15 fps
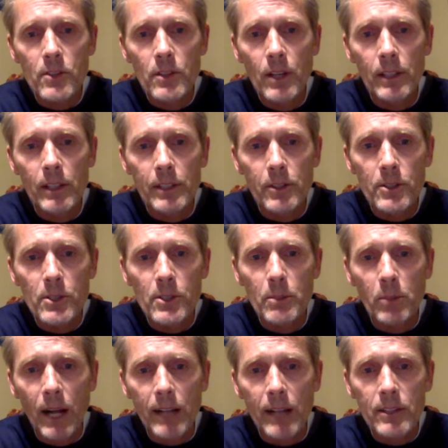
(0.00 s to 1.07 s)
literacy
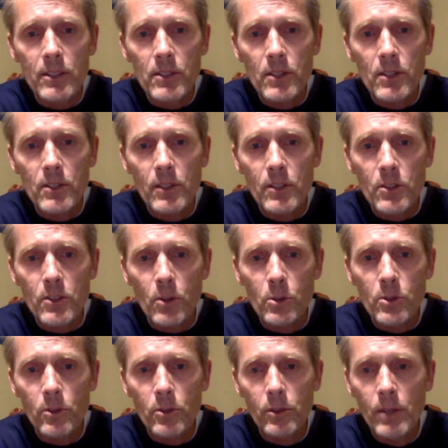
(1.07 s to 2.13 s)
practices in the
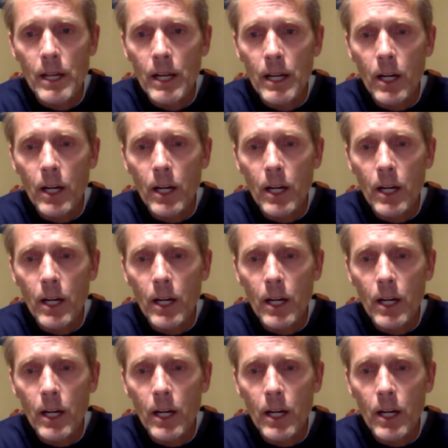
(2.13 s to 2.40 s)
social